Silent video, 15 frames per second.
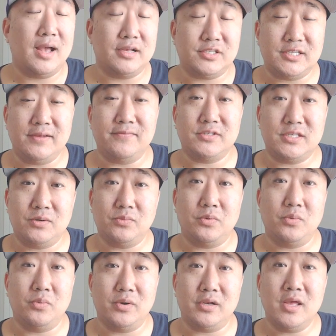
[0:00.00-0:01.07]
Stevenson
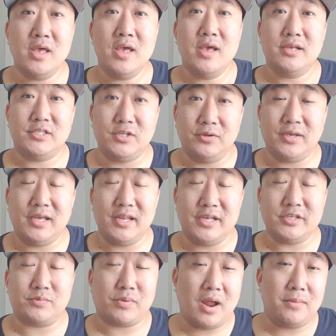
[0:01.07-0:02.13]
would still get
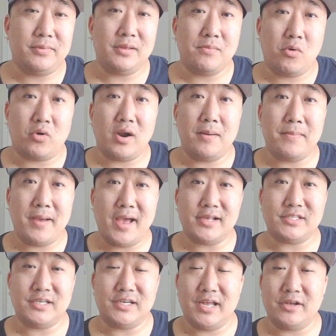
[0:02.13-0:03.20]
his, probably more on
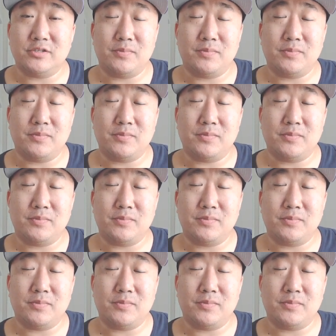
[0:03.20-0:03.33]
passing downs,